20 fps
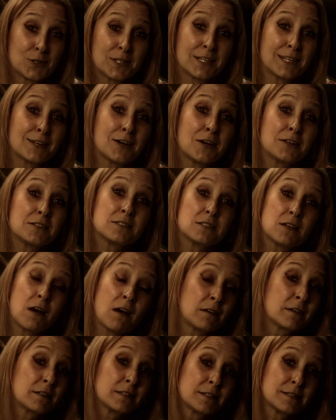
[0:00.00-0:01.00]
looking
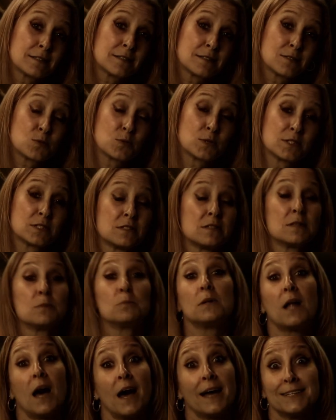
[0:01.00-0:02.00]
on darkness
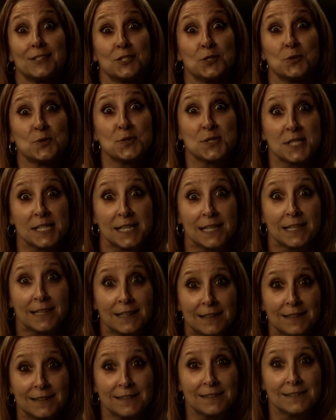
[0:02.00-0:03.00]
which the blind do
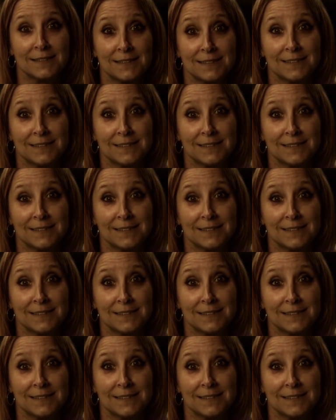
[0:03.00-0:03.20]
see.